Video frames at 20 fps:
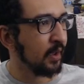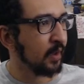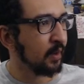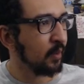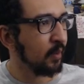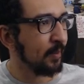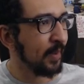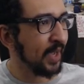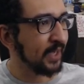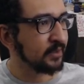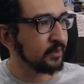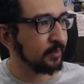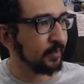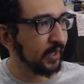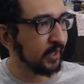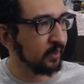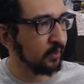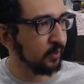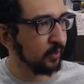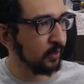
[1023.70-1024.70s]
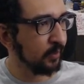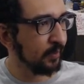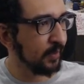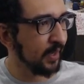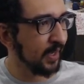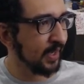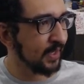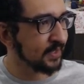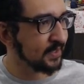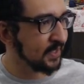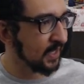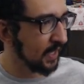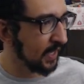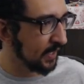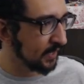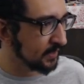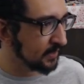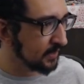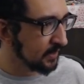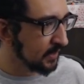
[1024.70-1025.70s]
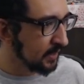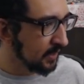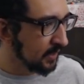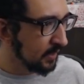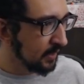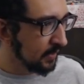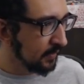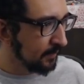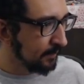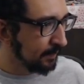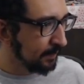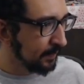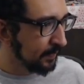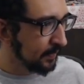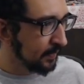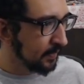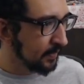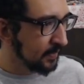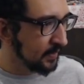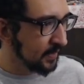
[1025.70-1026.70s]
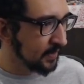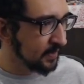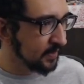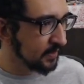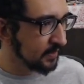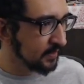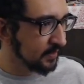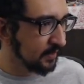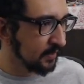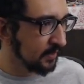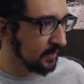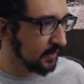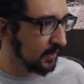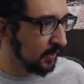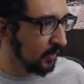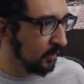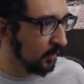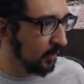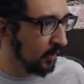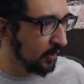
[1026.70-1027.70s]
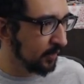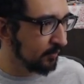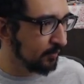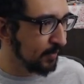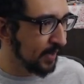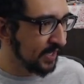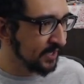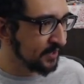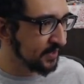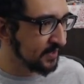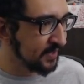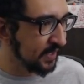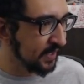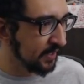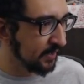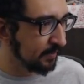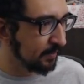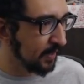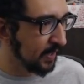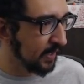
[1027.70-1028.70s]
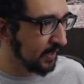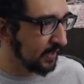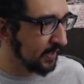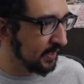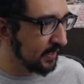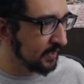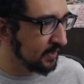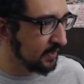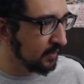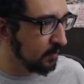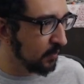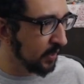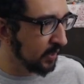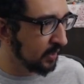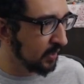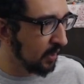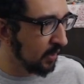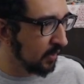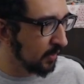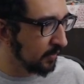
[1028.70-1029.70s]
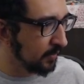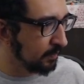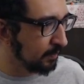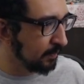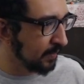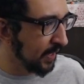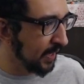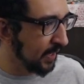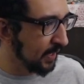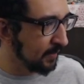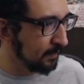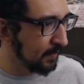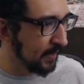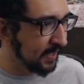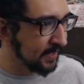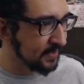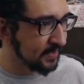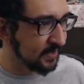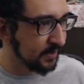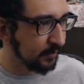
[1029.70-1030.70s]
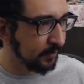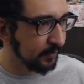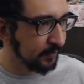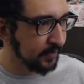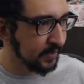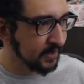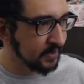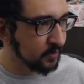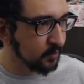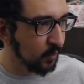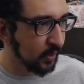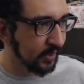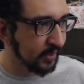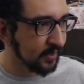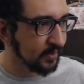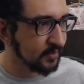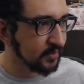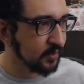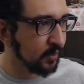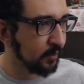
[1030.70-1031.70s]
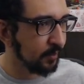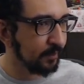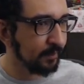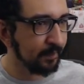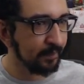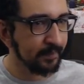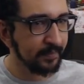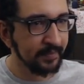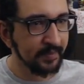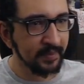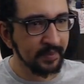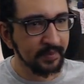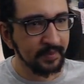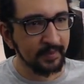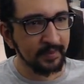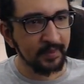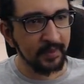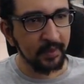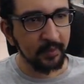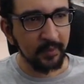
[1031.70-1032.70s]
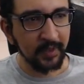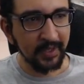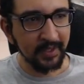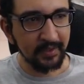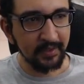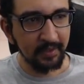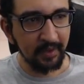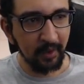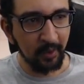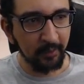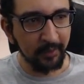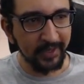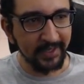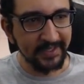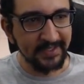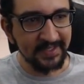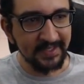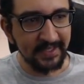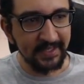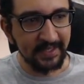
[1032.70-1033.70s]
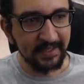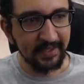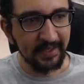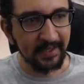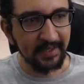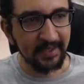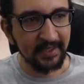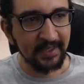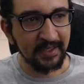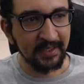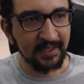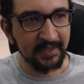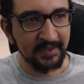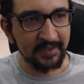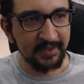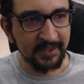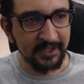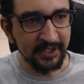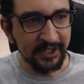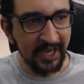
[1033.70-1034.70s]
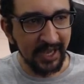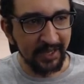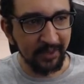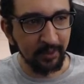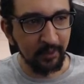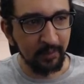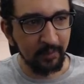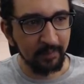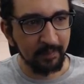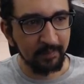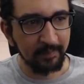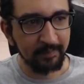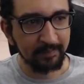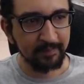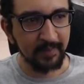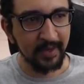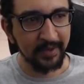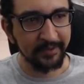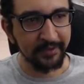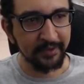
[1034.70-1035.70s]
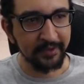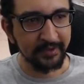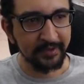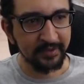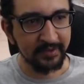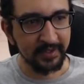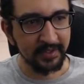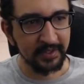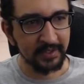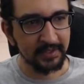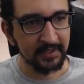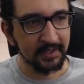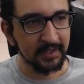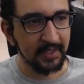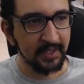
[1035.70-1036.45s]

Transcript: go back to my cube and select. There are a lot of meshes here, but I need the one called plane paint 0, this one. So you can already see the shadow under the